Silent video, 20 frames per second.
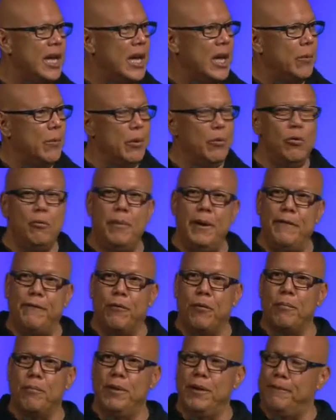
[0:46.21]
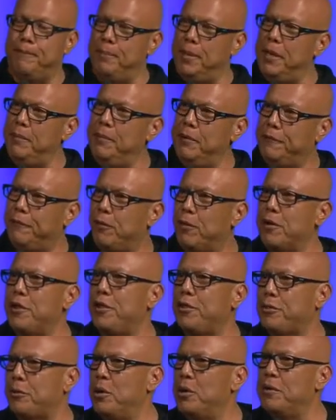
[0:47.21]
we will be, for, be before the
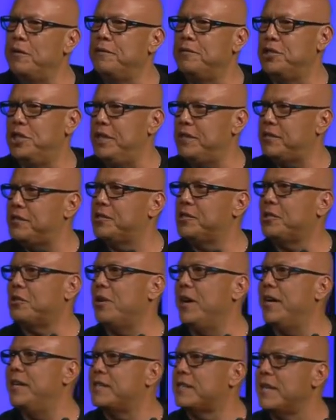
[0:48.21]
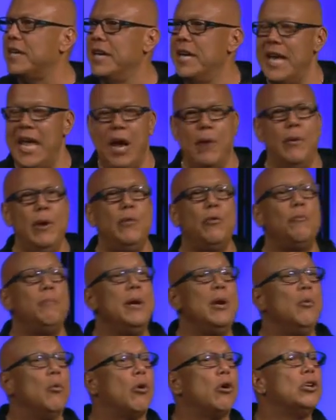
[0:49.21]
throne of Jesus Christ and we will be
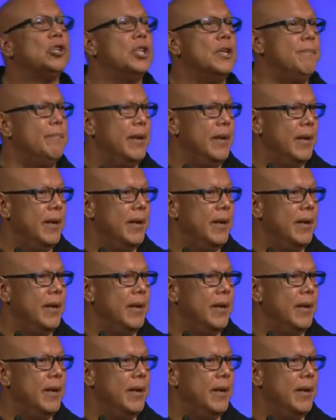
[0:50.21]
worshiping